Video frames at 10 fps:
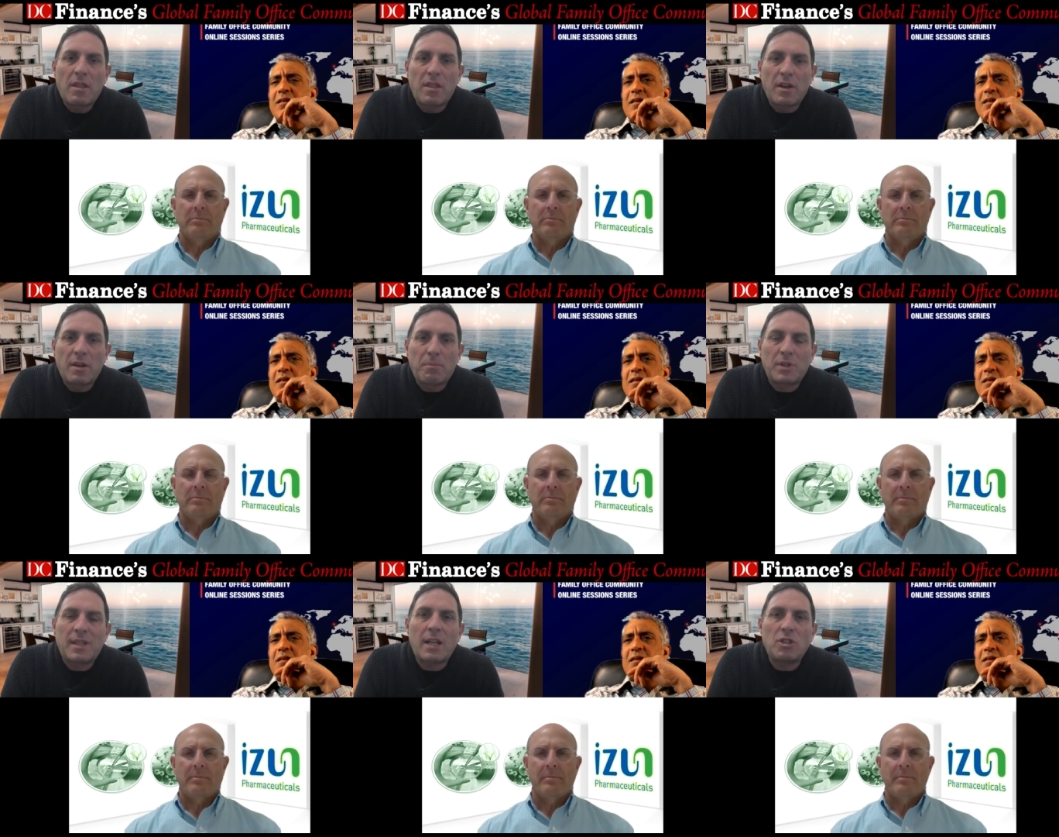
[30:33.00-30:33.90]
Speaker 1: the
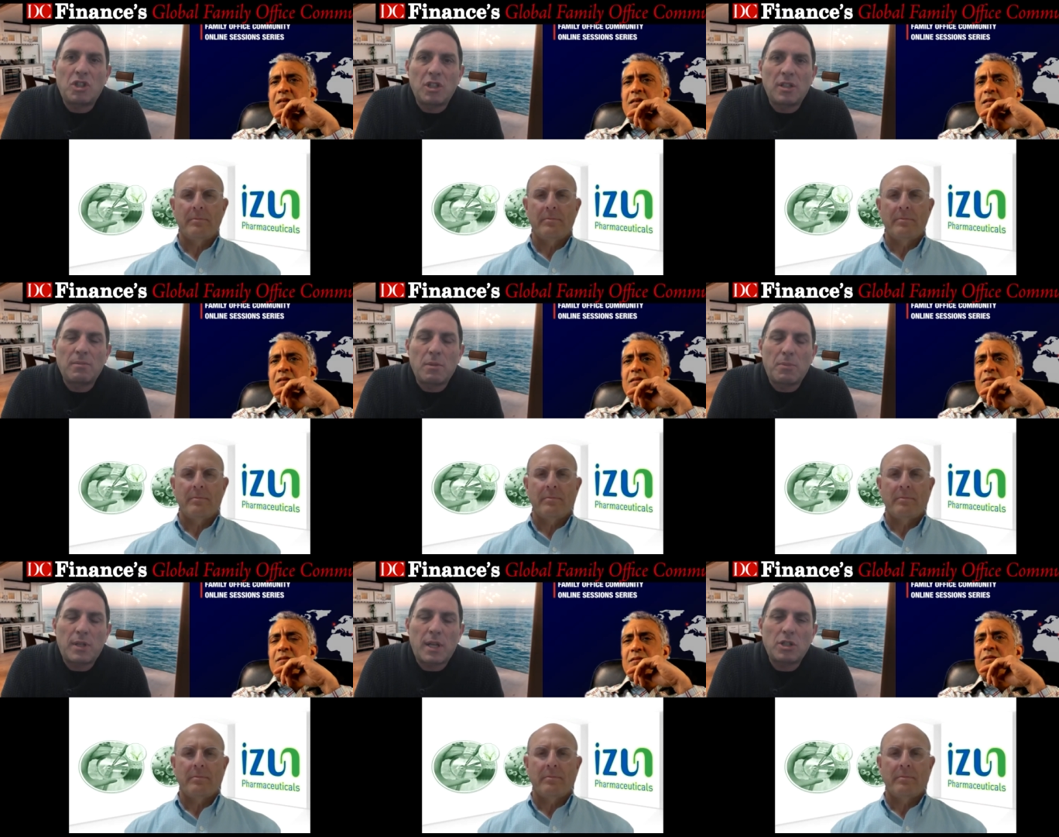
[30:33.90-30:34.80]
potential the
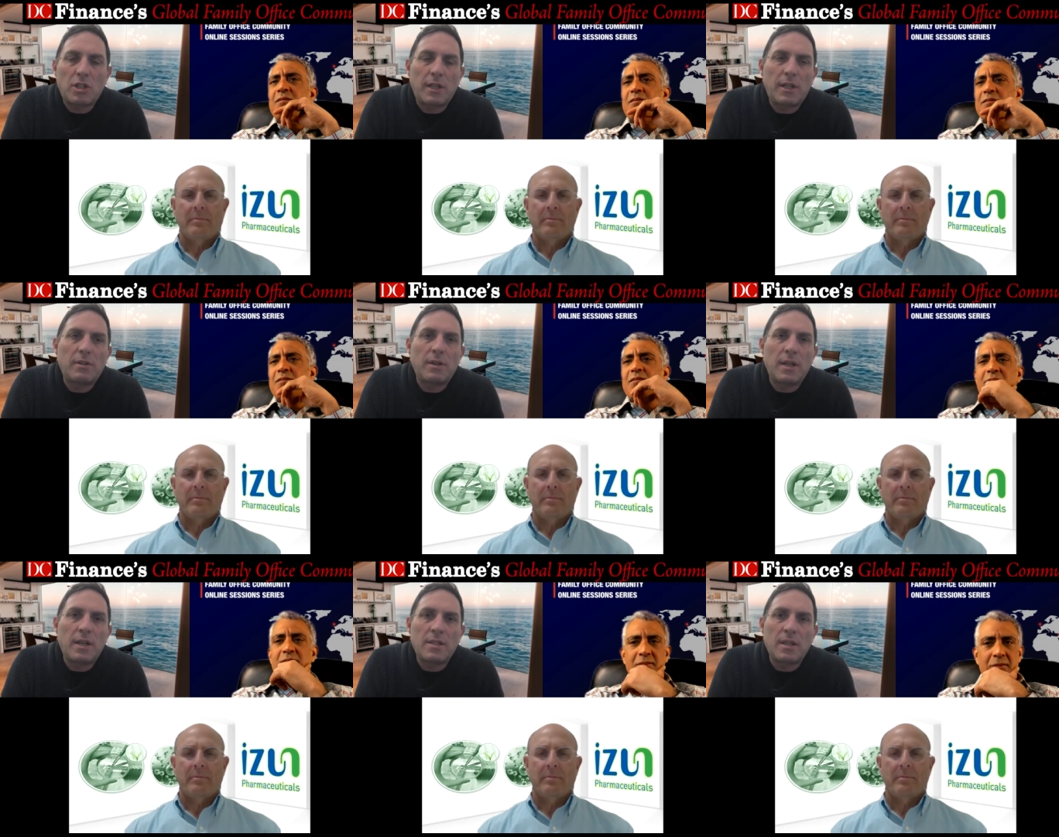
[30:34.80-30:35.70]
potential here
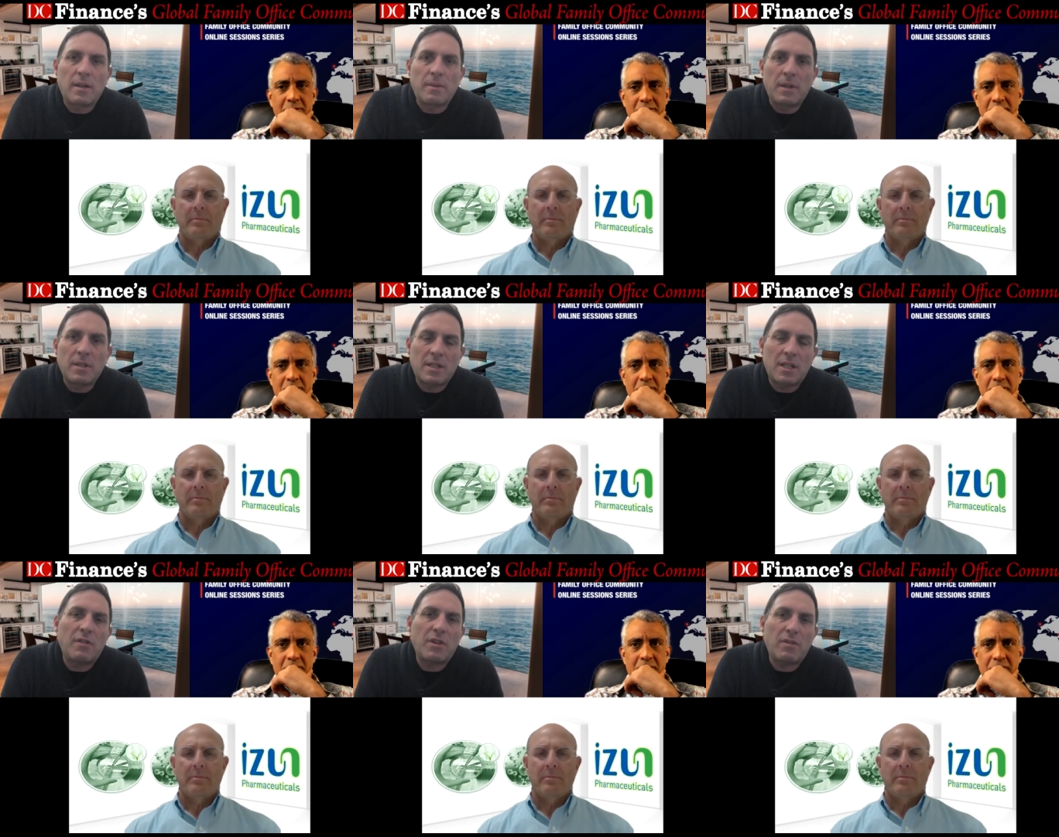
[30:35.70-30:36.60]
is uh, is a
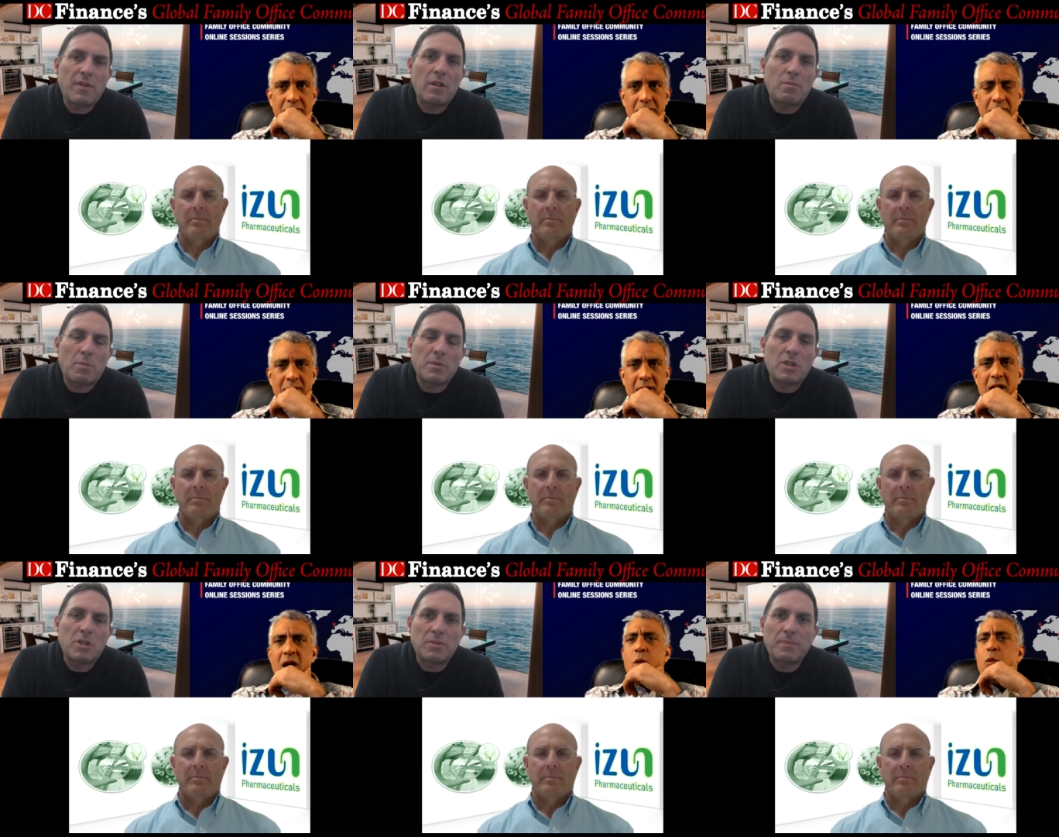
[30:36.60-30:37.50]
significant value
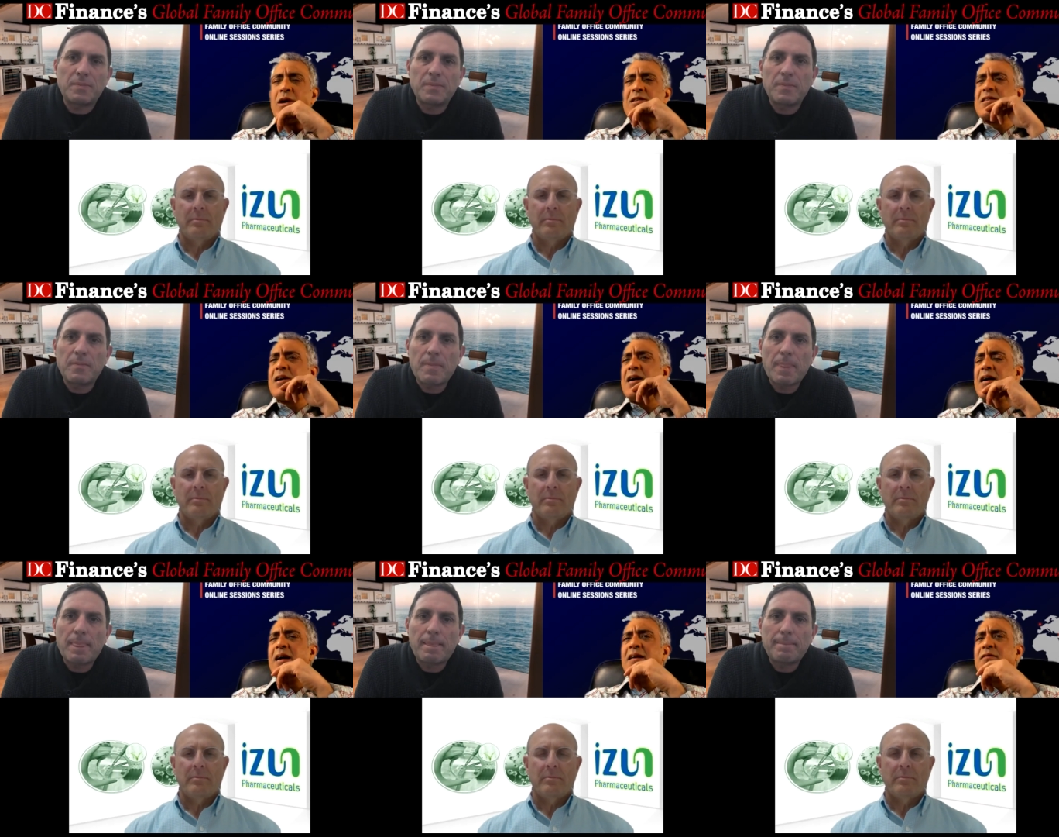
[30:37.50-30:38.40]
proposition
Speaker 2: what's the
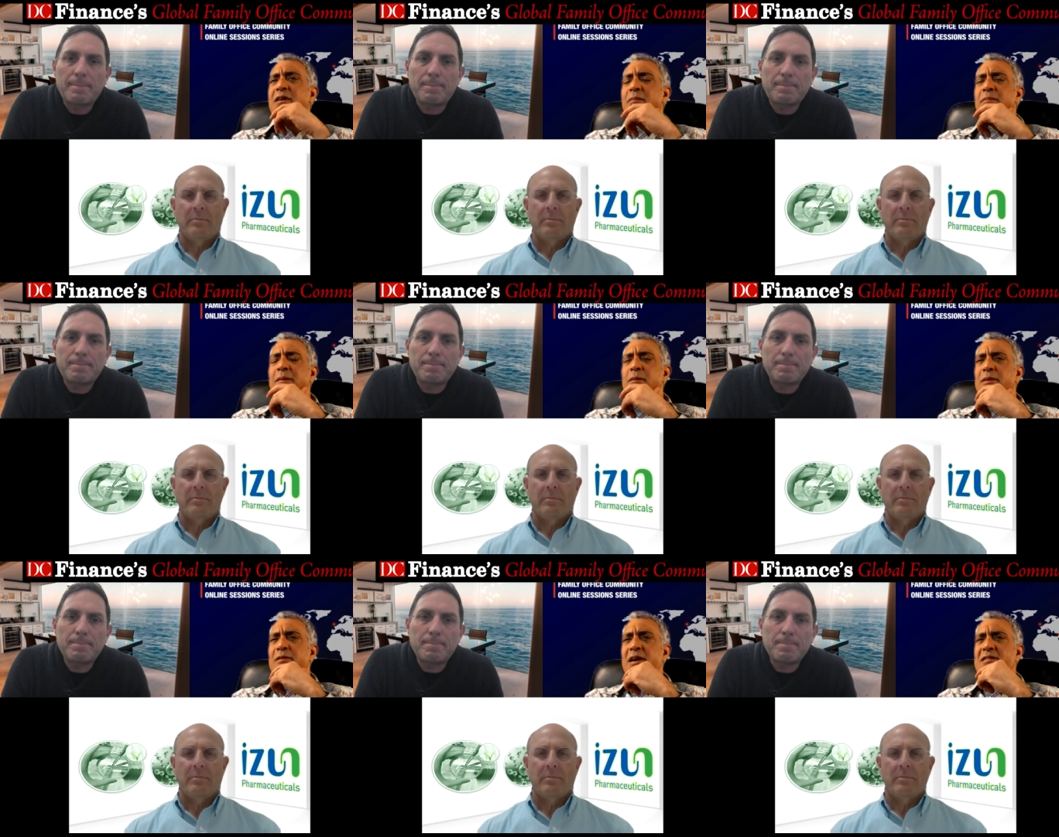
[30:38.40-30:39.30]
inv-
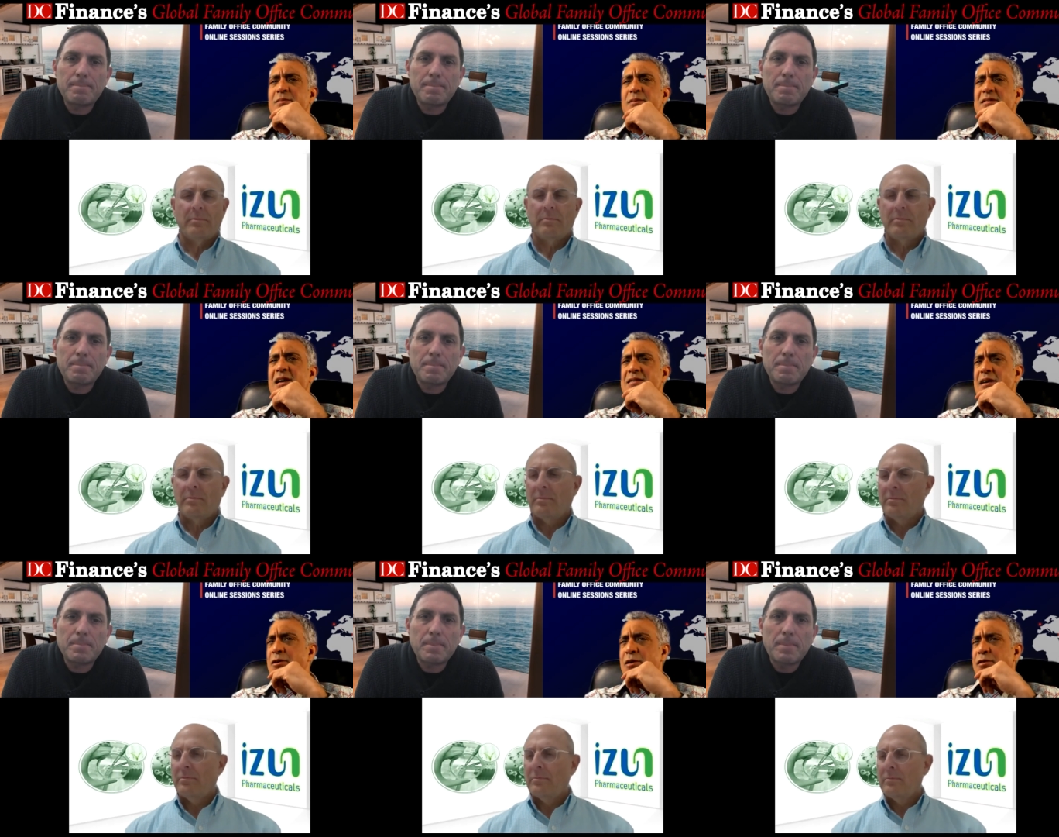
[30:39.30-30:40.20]
minimum investment size
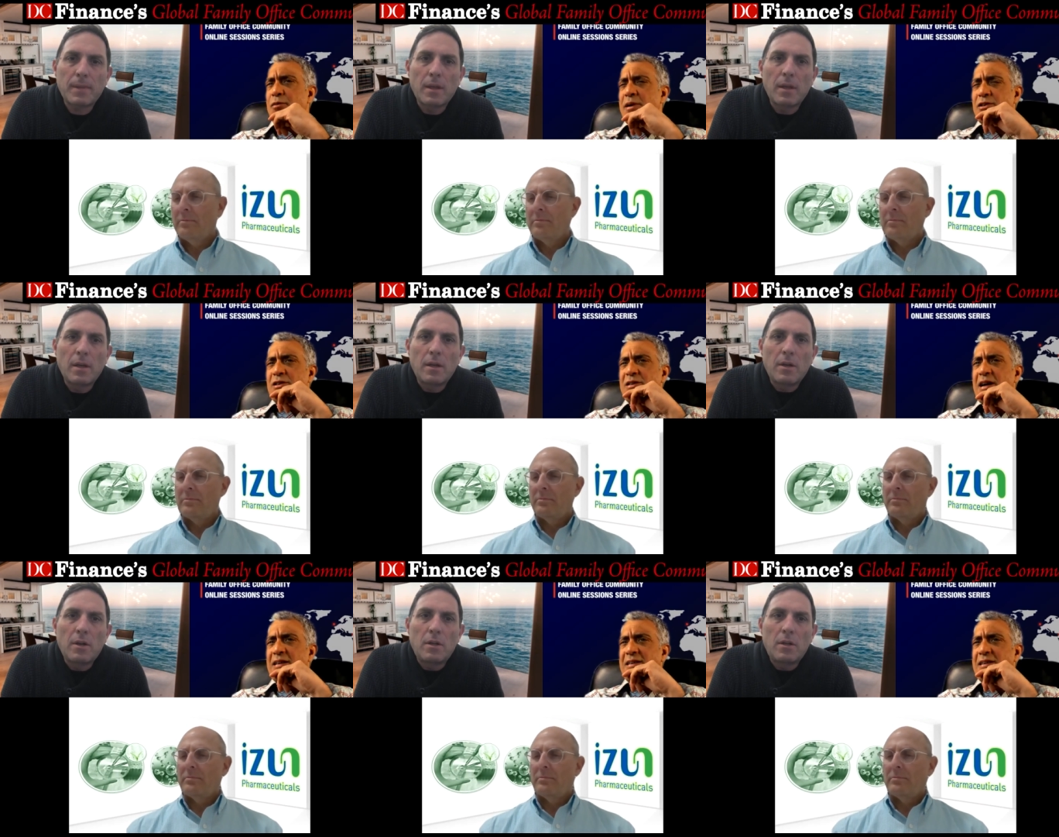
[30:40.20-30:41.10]
i don't know if you mentioned
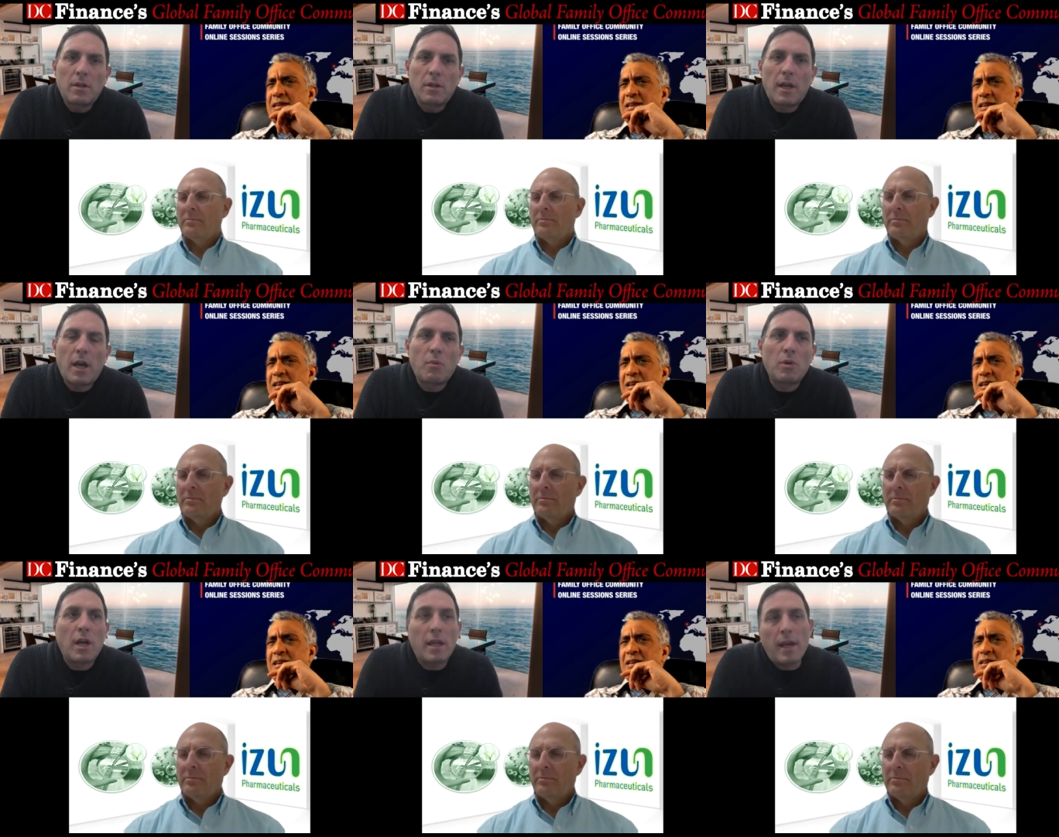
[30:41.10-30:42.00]
that
Speaker 1: yeah
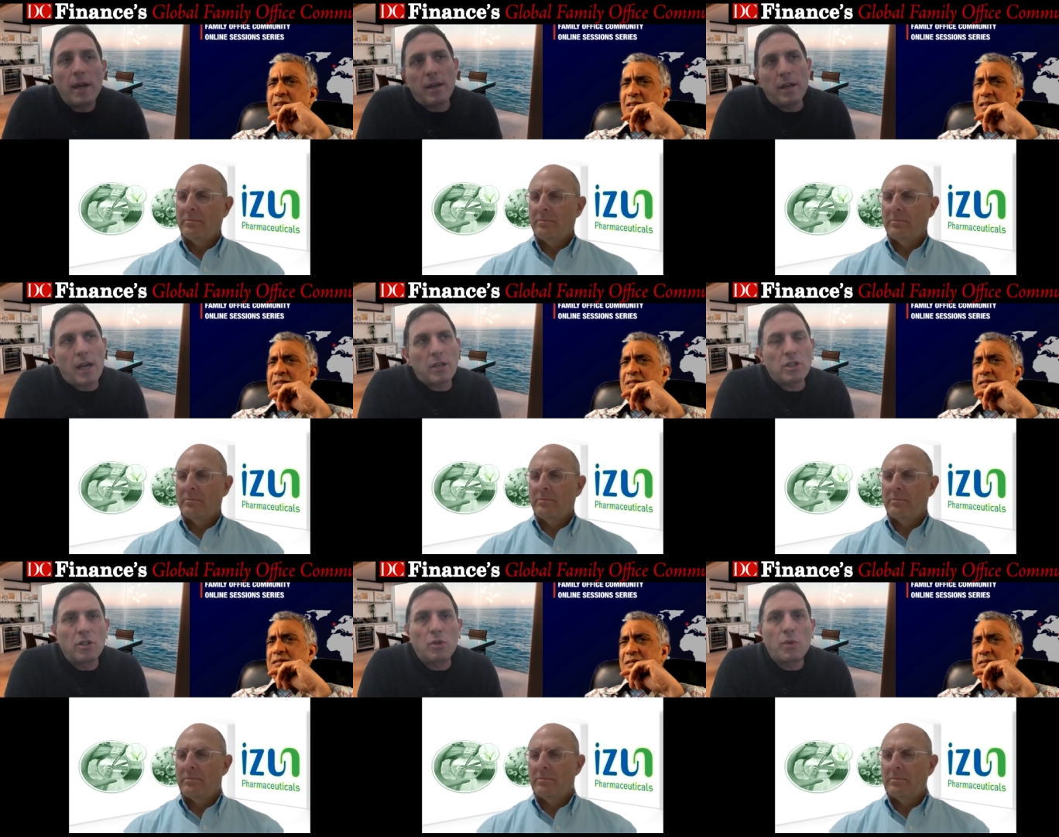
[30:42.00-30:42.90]
well yeah actually a good